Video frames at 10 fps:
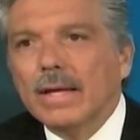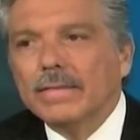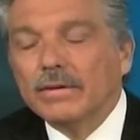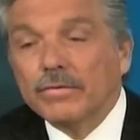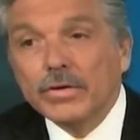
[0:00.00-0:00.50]

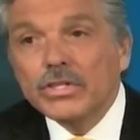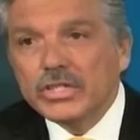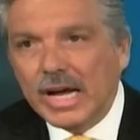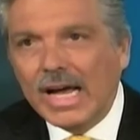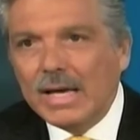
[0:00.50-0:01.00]
at the
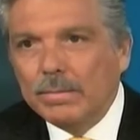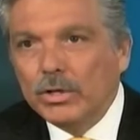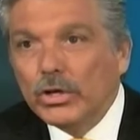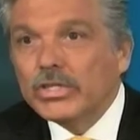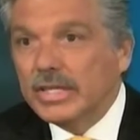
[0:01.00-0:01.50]
first
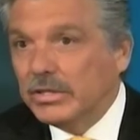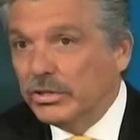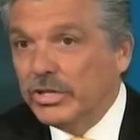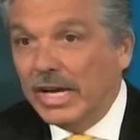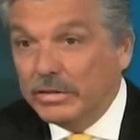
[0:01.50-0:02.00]
time looks at
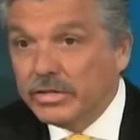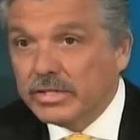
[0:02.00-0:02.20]
the child